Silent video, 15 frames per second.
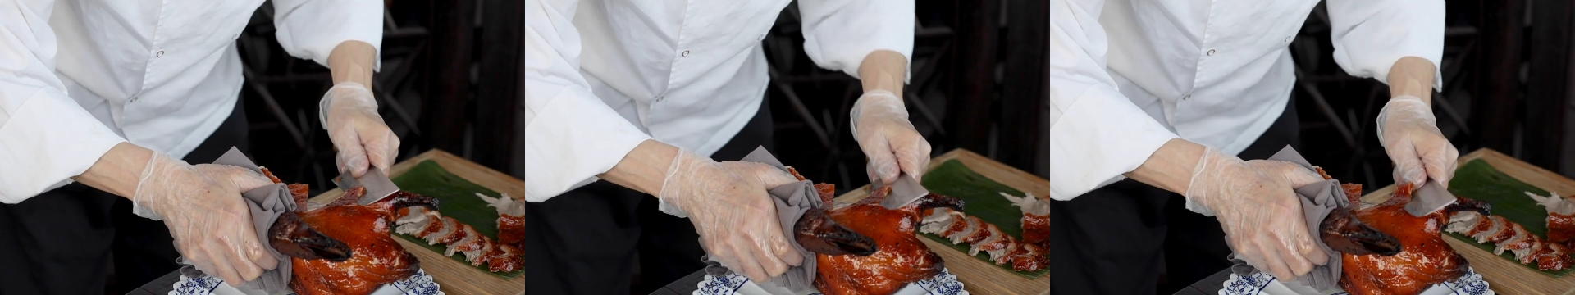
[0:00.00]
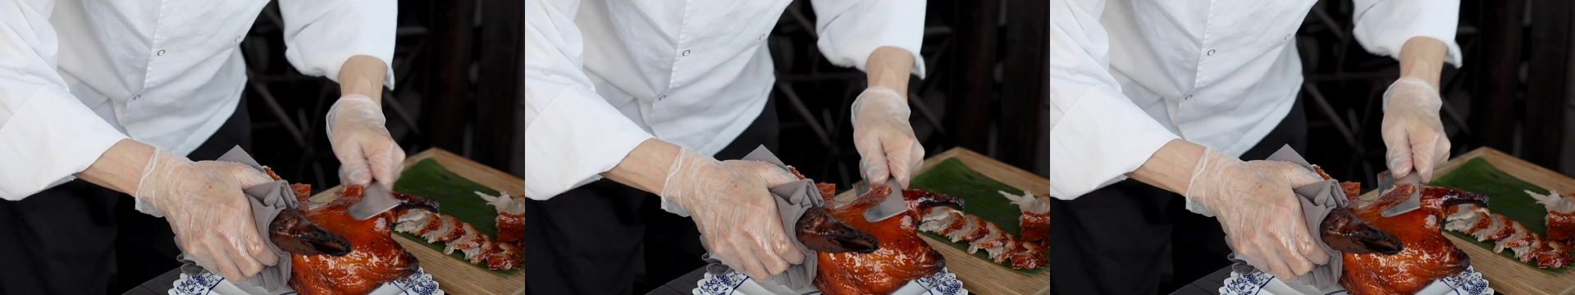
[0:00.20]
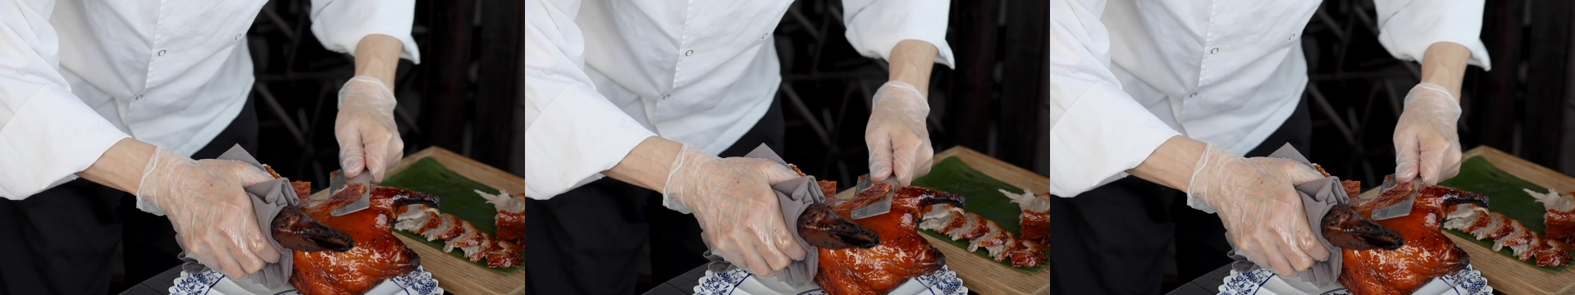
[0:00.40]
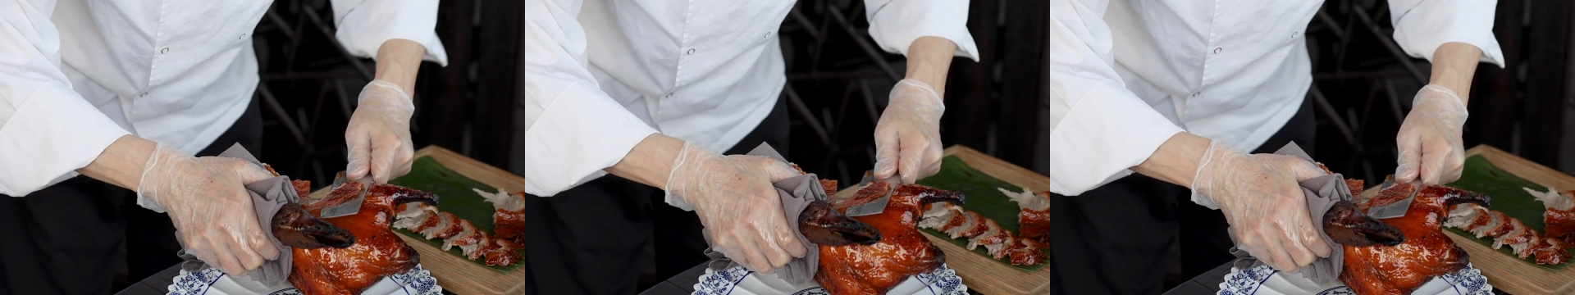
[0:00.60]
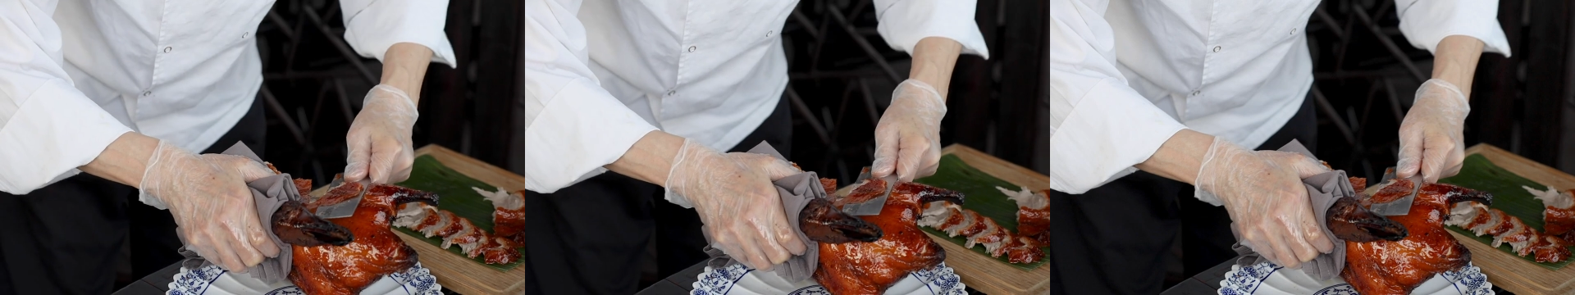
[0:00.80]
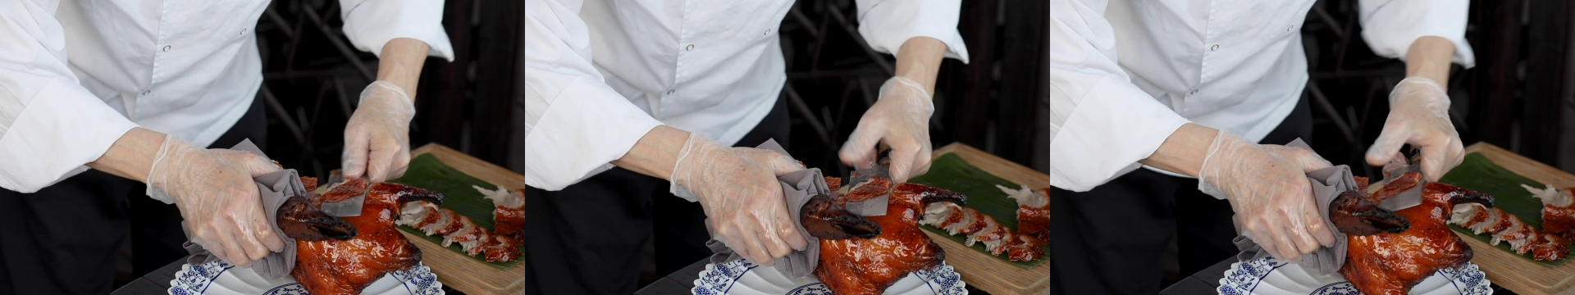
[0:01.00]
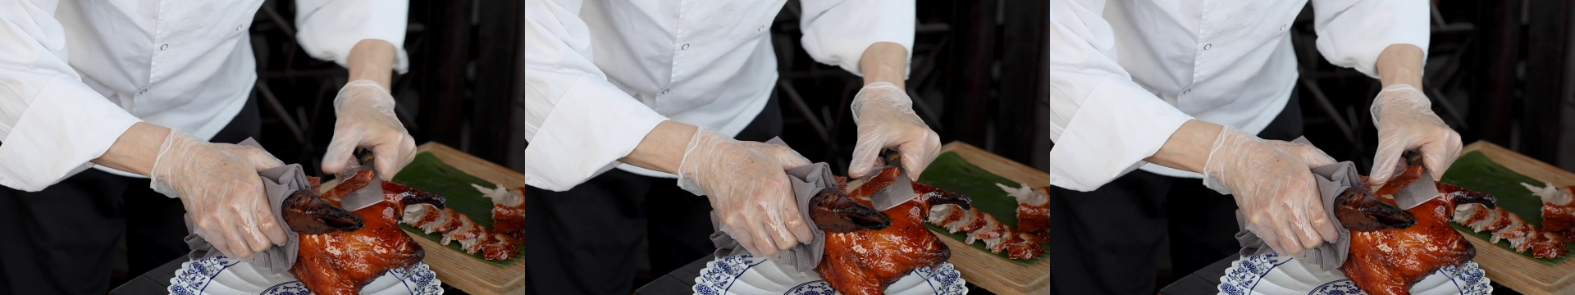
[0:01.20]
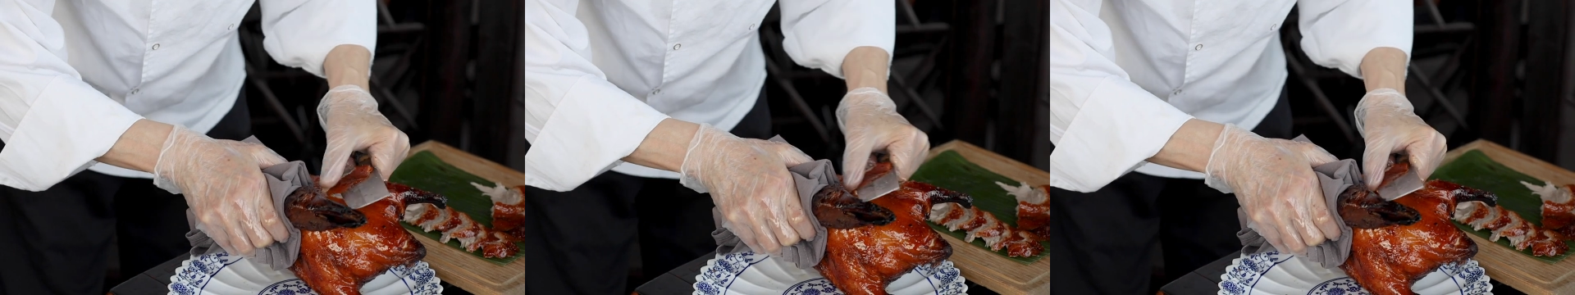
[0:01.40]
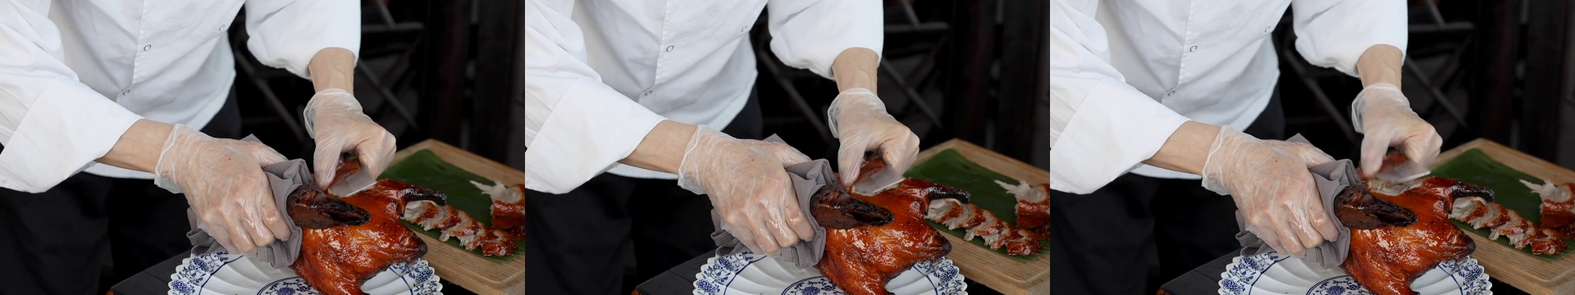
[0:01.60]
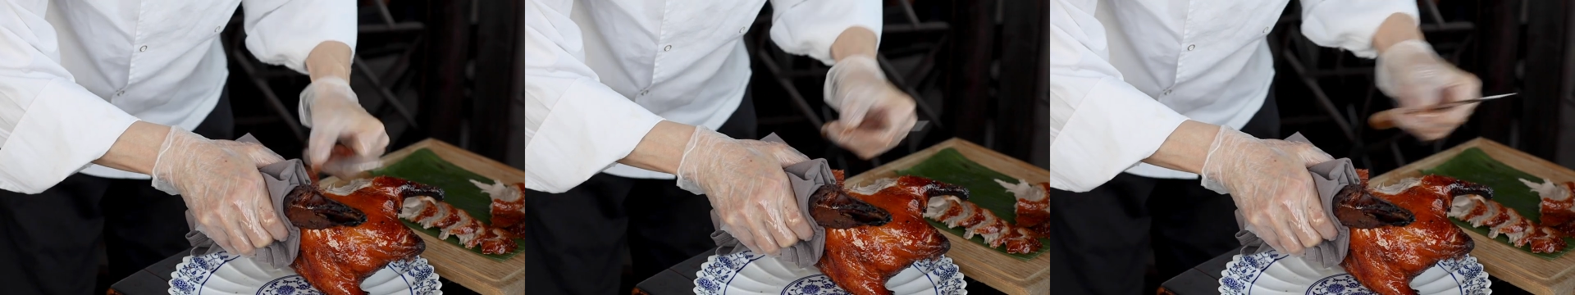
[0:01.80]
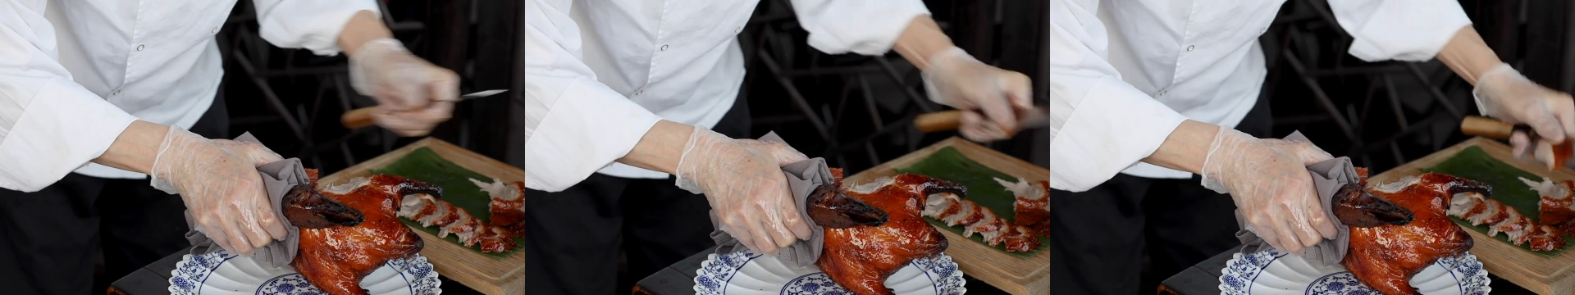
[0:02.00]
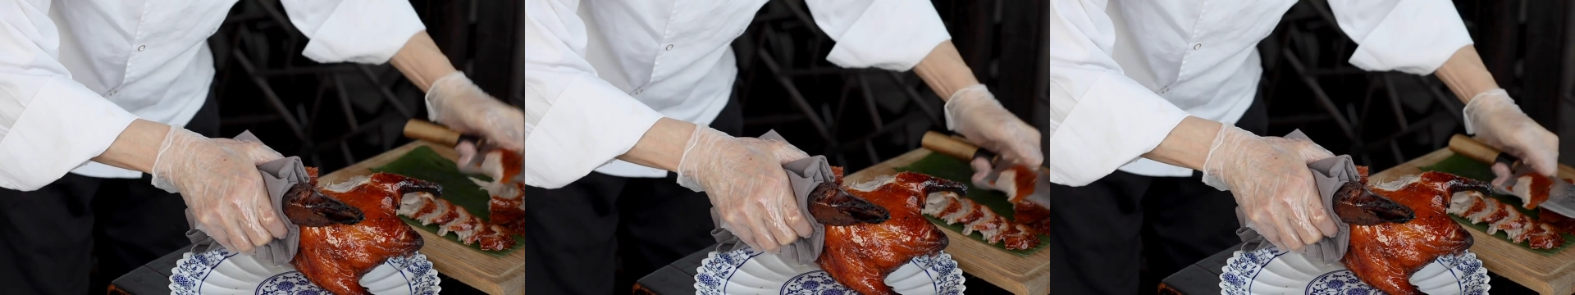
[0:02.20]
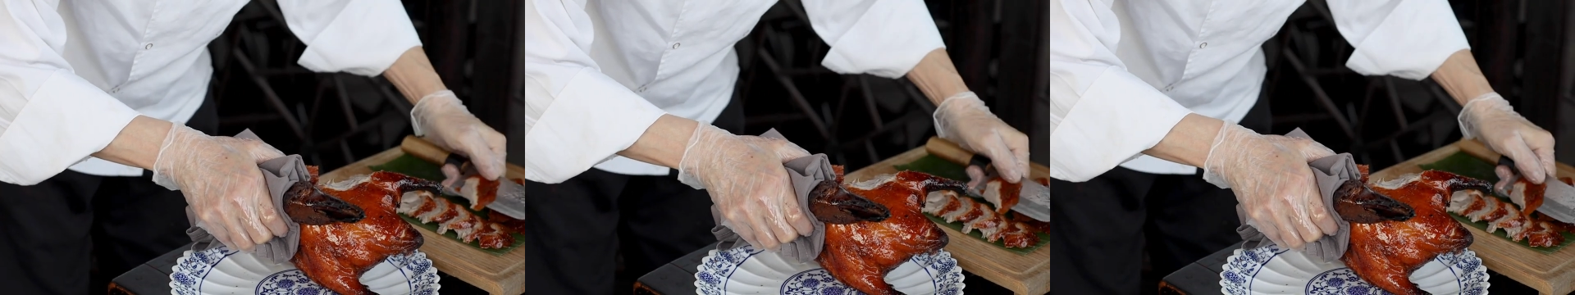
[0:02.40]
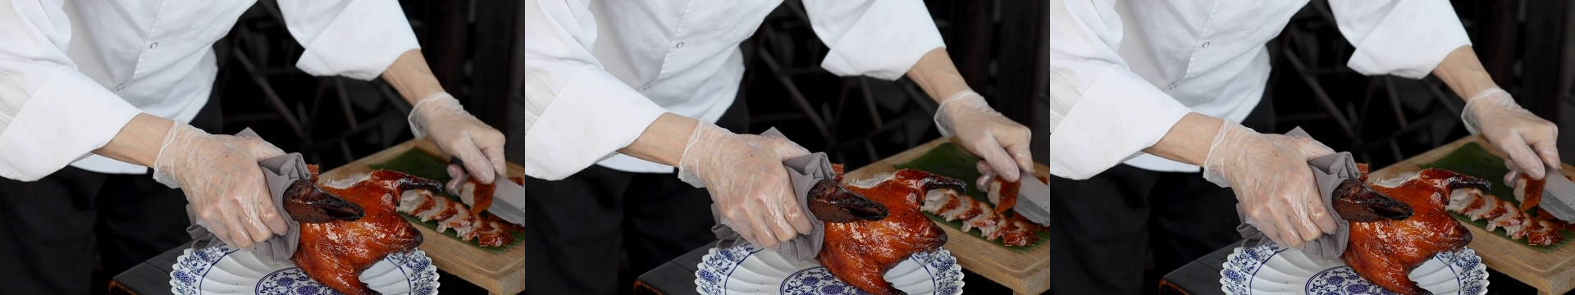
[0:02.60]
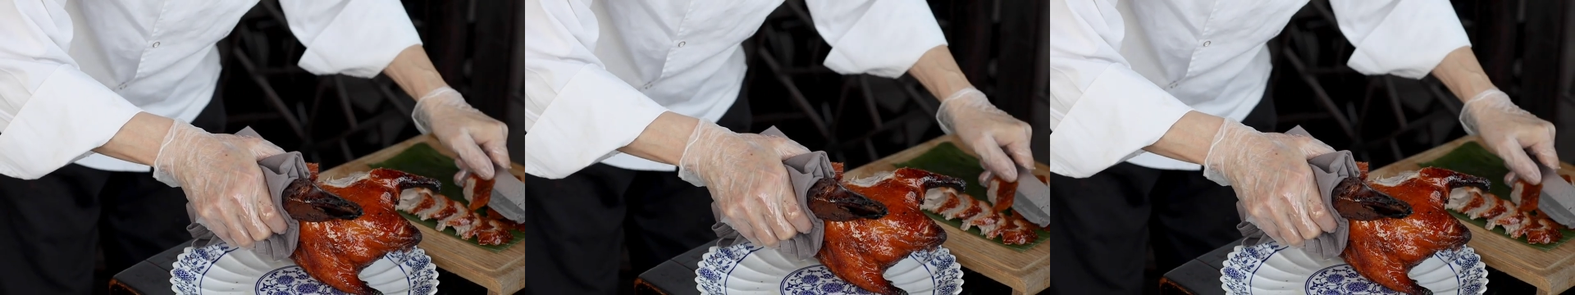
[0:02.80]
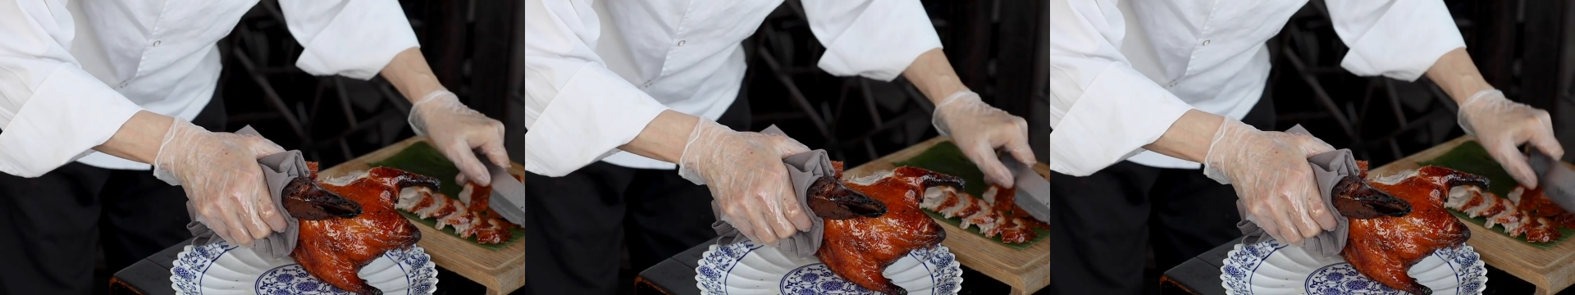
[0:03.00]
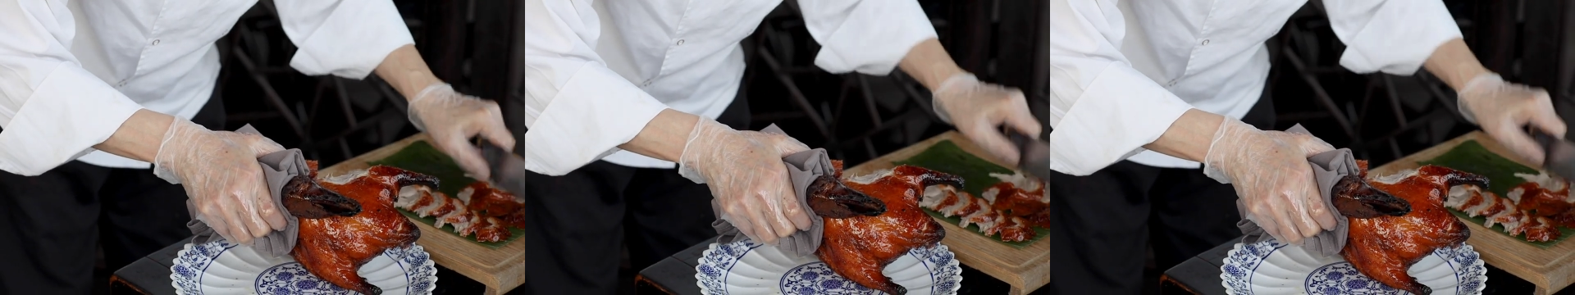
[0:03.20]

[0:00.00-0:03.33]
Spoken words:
(no speaker visible)